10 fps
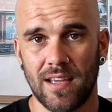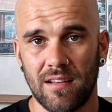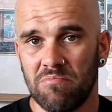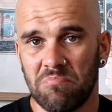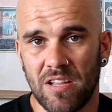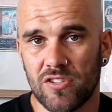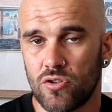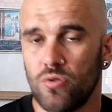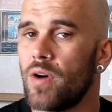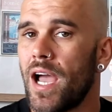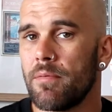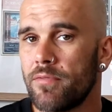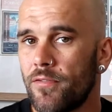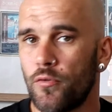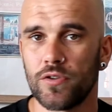down, that's cool. Aim
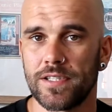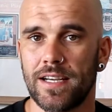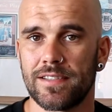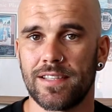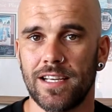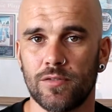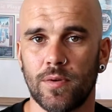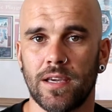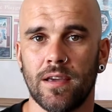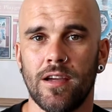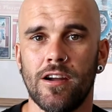for 4 seconds next week.